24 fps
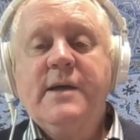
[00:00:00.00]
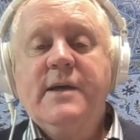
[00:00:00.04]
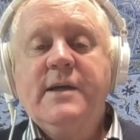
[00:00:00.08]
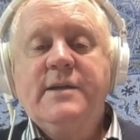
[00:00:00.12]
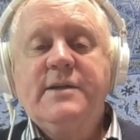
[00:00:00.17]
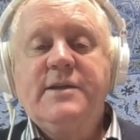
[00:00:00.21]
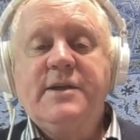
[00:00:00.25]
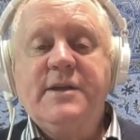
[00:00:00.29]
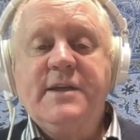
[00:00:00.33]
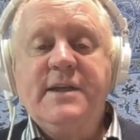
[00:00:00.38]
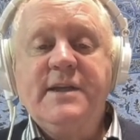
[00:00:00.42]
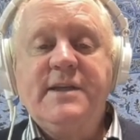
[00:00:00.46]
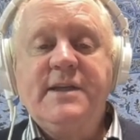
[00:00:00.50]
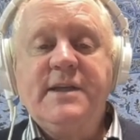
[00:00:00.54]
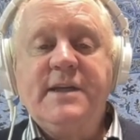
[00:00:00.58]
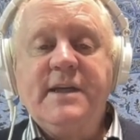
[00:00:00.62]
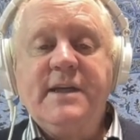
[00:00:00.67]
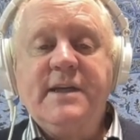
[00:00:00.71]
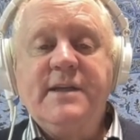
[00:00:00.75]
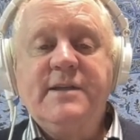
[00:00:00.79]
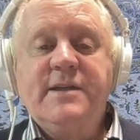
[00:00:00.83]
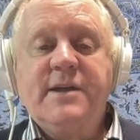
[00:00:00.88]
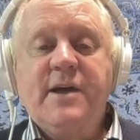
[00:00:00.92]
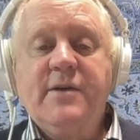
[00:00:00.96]
Tonicity
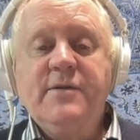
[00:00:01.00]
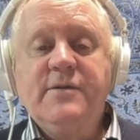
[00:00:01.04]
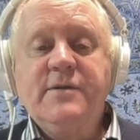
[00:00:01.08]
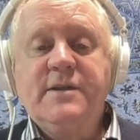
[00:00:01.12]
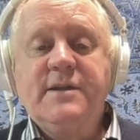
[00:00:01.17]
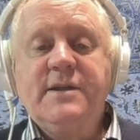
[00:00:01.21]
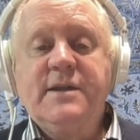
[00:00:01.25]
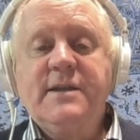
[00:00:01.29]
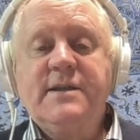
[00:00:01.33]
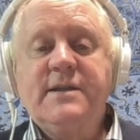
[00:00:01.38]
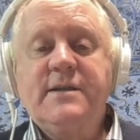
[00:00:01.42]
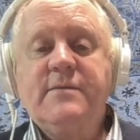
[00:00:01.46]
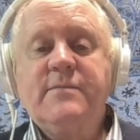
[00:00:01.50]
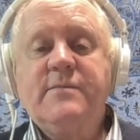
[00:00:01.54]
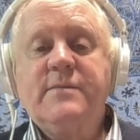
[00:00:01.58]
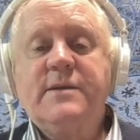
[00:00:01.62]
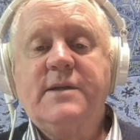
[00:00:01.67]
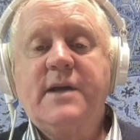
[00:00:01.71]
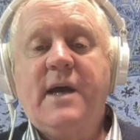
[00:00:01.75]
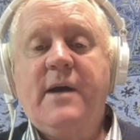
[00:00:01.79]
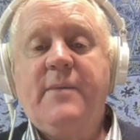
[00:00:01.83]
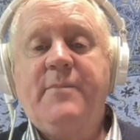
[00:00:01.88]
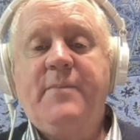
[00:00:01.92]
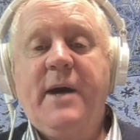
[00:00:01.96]
and tone
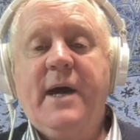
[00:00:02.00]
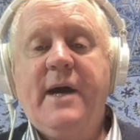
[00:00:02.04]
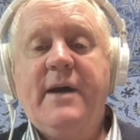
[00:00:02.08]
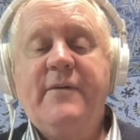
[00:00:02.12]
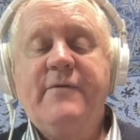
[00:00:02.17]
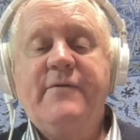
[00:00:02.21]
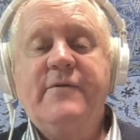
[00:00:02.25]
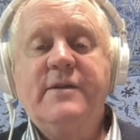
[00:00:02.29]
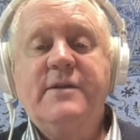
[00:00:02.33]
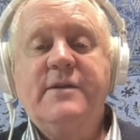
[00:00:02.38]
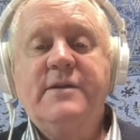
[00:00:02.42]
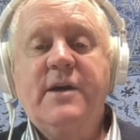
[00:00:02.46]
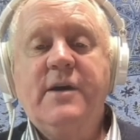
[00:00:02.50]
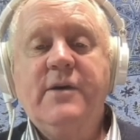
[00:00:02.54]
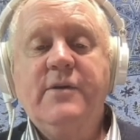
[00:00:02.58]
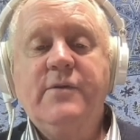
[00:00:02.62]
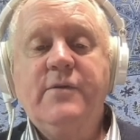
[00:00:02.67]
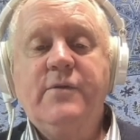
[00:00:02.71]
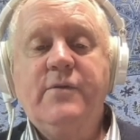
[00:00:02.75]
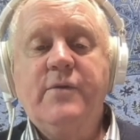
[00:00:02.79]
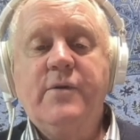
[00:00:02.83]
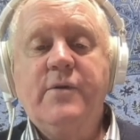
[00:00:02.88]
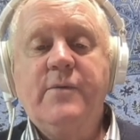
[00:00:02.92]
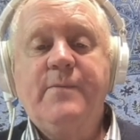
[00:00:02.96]
systems are part of the tone
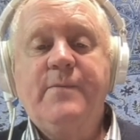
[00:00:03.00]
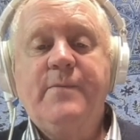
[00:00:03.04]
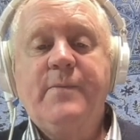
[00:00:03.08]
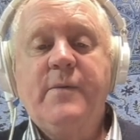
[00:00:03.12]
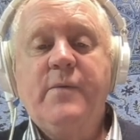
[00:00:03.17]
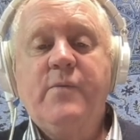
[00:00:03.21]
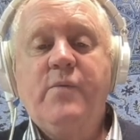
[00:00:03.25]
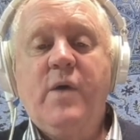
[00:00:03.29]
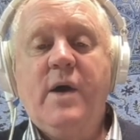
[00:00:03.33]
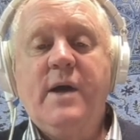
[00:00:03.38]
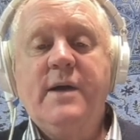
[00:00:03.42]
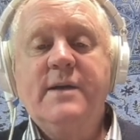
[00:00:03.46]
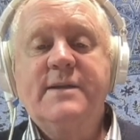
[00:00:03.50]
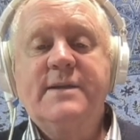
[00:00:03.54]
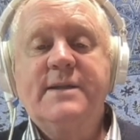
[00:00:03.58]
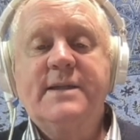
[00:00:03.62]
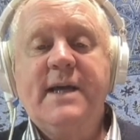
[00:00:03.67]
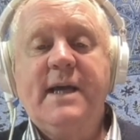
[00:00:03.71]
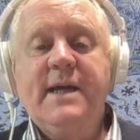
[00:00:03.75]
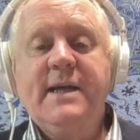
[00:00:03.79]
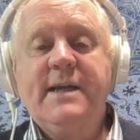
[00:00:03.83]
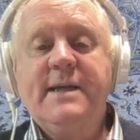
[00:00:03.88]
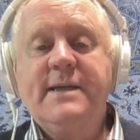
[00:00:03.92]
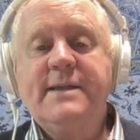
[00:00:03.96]
group, while
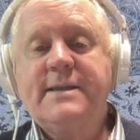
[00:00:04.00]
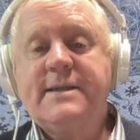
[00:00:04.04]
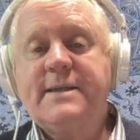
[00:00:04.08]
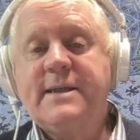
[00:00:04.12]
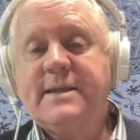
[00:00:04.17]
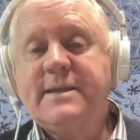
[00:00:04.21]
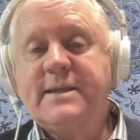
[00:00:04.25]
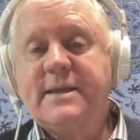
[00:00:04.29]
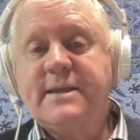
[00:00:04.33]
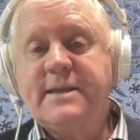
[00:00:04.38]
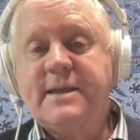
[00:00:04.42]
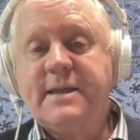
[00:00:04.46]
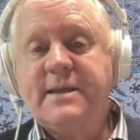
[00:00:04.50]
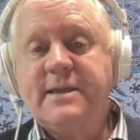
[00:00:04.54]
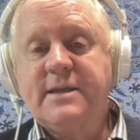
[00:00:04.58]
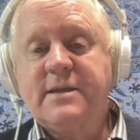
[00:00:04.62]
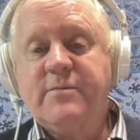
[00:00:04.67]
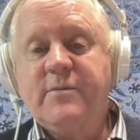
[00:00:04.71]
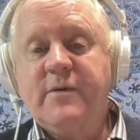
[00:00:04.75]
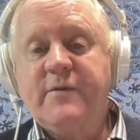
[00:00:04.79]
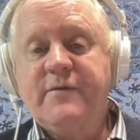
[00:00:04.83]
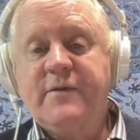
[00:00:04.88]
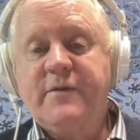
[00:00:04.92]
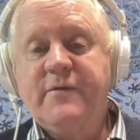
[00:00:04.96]
salience is a
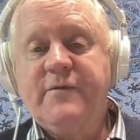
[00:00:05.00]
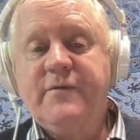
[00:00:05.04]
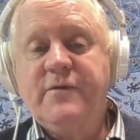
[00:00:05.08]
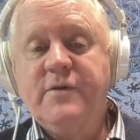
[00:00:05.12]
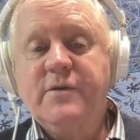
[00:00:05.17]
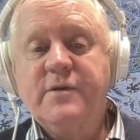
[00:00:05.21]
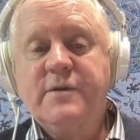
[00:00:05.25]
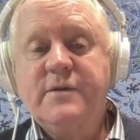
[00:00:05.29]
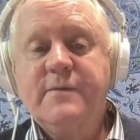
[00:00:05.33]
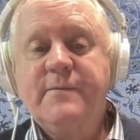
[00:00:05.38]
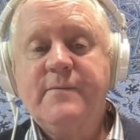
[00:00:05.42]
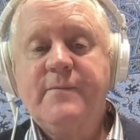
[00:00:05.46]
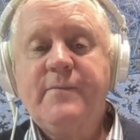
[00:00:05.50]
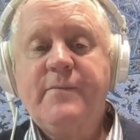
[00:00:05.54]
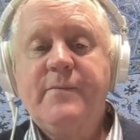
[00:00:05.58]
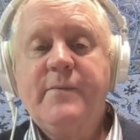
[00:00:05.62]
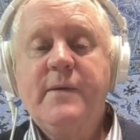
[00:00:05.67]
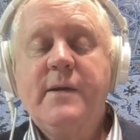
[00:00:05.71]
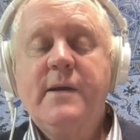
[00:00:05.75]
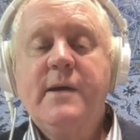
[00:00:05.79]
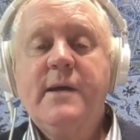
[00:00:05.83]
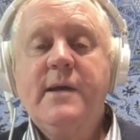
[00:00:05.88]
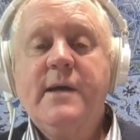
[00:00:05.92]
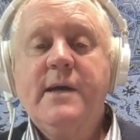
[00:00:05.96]
system of the foot.
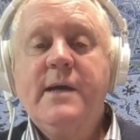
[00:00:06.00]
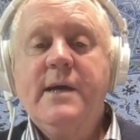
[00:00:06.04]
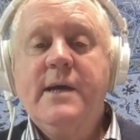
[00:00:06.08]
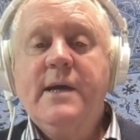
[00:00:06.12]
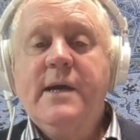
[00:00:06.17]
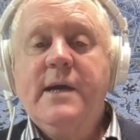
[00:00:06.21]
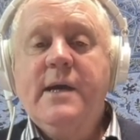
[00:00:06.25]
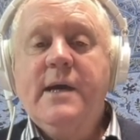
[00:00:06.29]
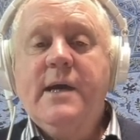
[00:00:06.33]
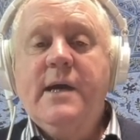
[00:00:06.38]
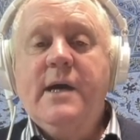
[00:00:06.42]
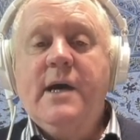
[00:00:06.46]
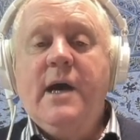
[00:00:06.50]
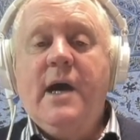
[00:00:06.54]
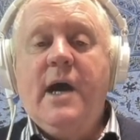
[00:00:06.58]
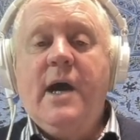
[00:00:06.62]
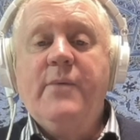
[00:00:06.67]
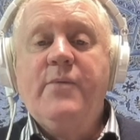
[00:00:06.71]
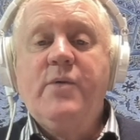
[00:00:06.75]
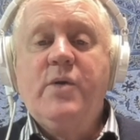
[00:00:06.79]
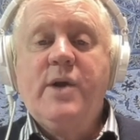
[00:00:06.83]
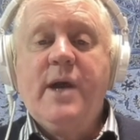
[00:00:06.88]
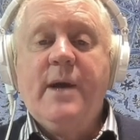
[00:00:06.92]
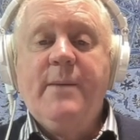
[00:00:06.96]
I
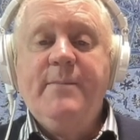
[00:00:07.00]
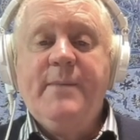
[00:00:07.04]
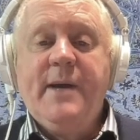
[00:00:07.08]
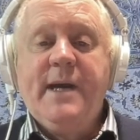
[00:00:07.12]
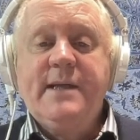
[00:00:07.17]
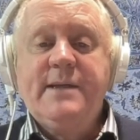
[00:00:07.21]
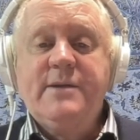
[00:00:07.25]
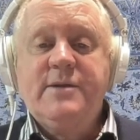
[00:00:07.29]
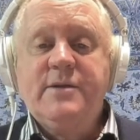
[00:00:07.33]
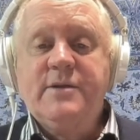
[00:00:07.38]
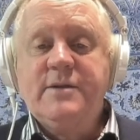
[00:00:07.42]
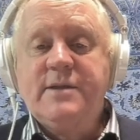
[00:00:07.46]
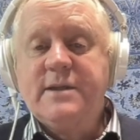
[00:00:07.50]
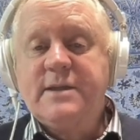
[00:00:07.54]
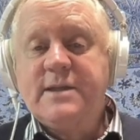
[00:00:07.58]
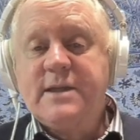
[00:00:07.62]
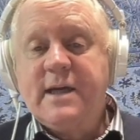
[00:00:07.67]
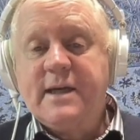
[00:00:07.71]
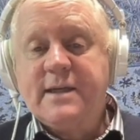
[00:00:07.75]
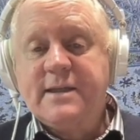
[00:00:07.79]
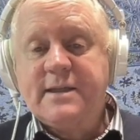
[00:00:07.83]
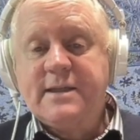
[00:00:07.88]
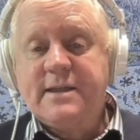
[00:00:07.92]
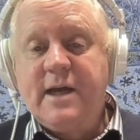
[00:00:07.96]
will come back to
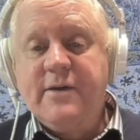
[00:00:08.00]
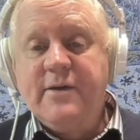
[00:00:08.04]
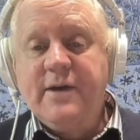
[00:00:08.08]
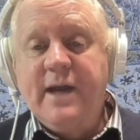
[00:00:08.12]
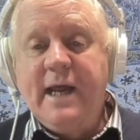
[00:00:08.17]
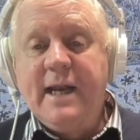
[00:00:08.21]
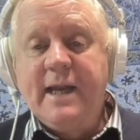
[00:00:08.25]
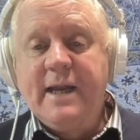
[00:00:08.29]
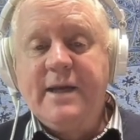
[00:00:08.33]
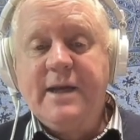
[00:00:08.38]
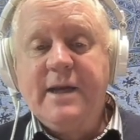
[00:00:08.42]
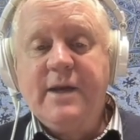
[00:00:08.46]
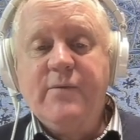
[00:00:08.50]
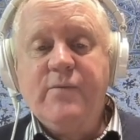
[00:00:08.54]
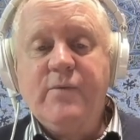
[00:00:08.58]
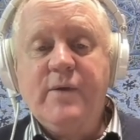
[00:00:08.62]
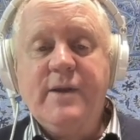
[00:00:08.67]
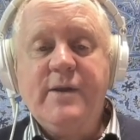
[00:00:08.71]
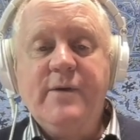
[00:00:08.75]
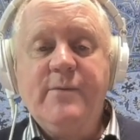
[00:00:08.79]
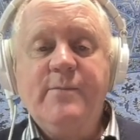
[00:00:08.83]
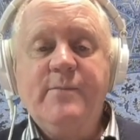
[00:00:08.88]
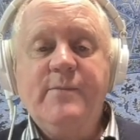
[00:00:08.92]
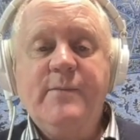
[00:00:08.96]
discuss tonality,
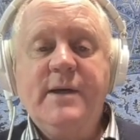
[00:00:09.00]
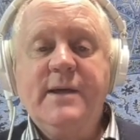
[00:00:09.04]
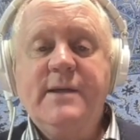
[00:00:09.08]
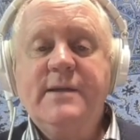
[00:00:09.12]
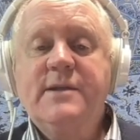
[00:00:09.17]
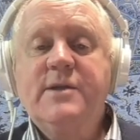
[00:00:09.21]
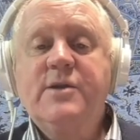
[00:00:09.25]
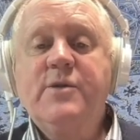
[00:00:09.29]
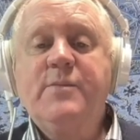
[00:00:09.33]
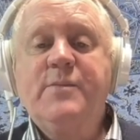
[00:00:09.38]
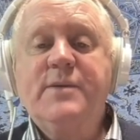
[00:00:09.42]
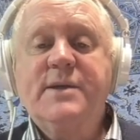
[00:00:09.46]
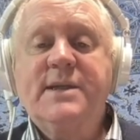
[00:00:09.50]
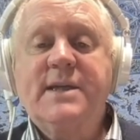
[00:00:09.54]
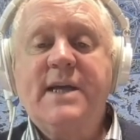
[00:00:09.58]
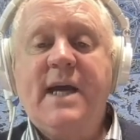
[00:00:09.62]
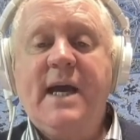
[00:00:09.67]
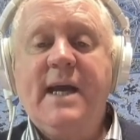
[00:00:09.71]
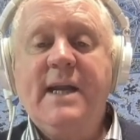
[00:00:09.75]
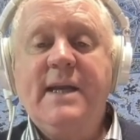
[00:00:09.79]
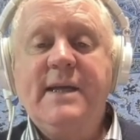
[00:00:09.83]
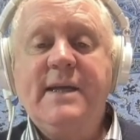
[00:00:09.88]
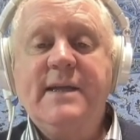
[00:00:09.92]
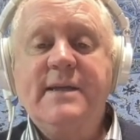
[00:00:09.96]
rhythm and
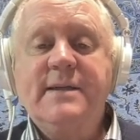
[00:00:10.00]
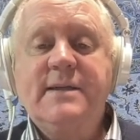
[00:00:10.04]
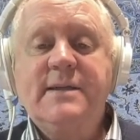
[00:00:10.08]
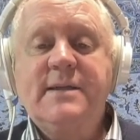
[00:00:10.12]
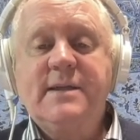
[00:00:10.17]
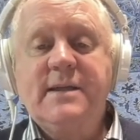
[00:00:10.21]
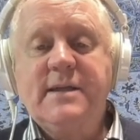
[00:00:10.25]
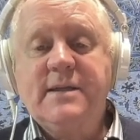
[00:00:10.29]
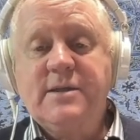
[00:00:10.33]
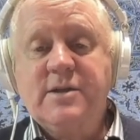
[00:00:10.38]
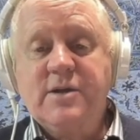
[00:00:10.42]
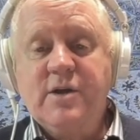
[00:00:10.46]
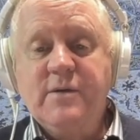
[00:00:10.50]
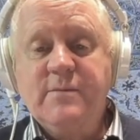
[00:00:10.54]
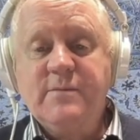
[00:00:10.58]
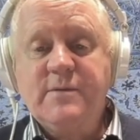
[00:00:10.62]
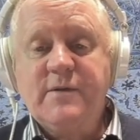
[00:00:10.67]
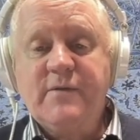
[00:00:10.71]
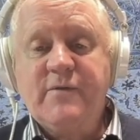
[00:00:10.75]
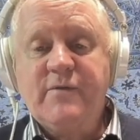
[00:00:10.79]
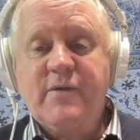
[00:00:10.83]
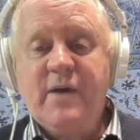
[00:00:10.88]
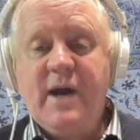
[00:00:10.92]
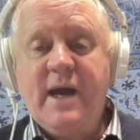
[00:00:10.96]
supersalience in terms
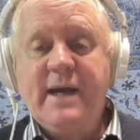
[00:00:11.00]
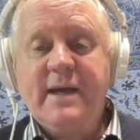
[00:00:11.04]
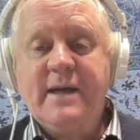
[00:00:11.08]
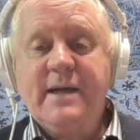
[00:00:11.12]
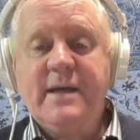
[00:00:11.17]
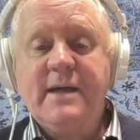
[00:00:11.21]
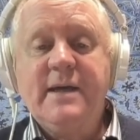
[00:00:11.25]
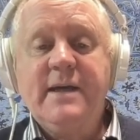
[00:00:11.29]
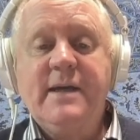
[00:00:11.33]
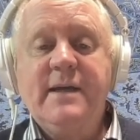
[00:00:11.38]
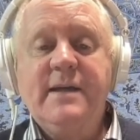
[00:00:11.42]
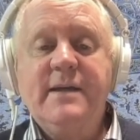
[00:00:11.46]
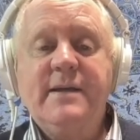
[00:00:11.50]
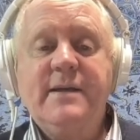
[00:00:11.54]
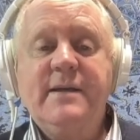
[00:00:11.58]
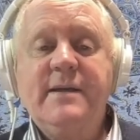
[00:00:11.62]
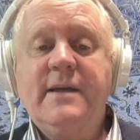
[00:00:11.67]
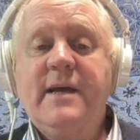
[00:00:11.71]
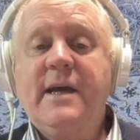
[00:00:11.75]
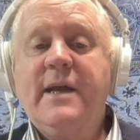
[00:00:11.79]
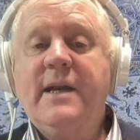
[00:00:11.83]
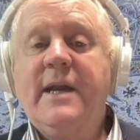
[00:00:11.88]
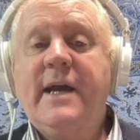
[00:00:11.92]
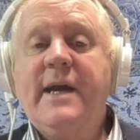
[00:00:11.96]
of rank in
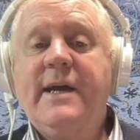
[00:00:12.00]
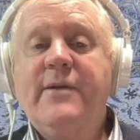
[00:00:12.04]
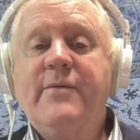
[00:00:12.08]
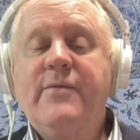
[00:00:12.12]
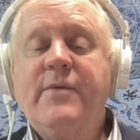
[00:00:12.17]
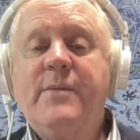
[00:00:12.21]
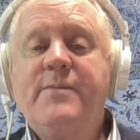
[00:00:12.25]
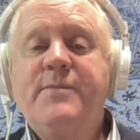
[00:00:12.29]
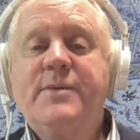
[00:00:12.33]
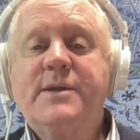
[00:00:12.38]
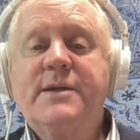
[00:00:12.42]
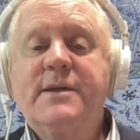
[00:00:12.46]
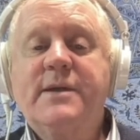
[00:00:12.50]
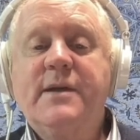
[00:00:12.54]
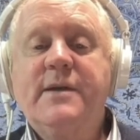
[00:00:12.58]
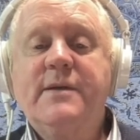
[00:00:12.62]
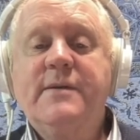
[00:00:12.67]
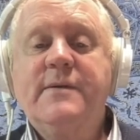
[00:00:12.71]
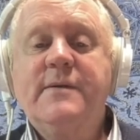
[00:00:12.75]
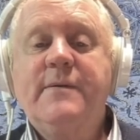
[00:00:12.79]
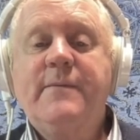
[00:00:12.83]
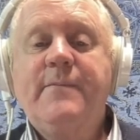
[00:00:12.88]
a later episode.